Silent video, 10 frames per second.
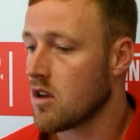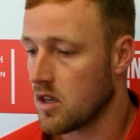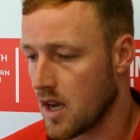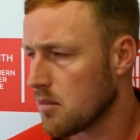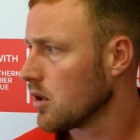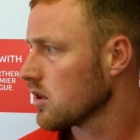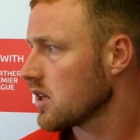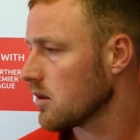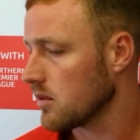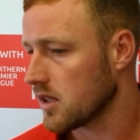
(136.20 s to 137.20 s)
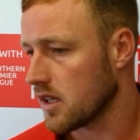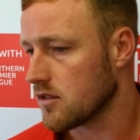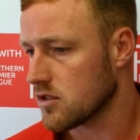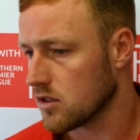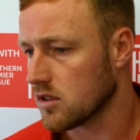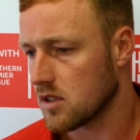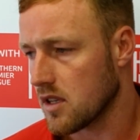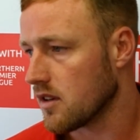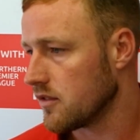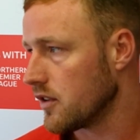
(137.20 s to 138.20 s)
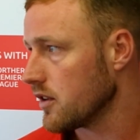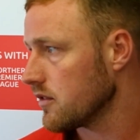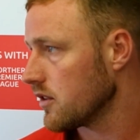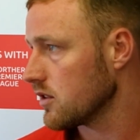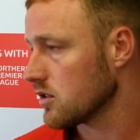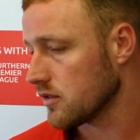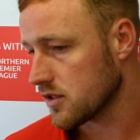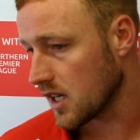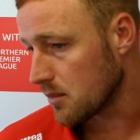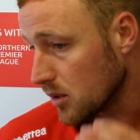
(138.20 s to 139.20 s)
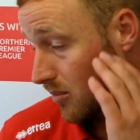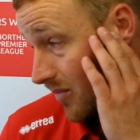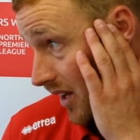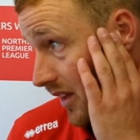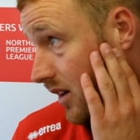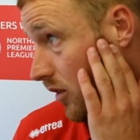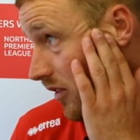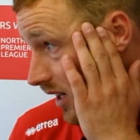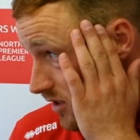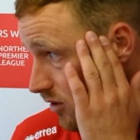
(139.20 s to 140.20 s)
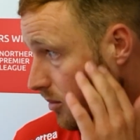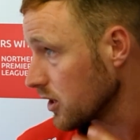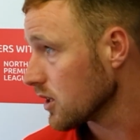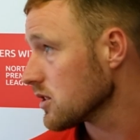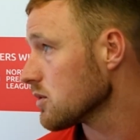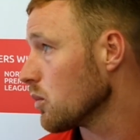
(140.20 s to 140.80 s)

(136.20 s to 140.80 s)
Yeah, more than capable of getting a result. They're a very, very tough side, but I think over the last couple of years,